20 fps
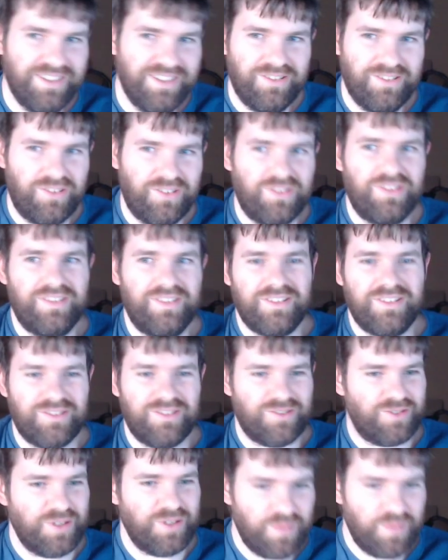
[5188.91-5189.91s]
Just
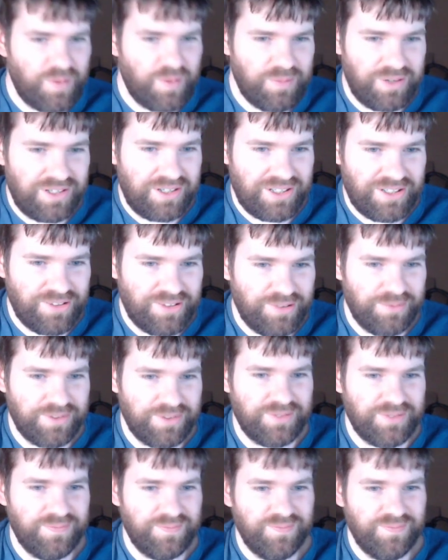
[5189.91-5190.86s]
stream them all to me.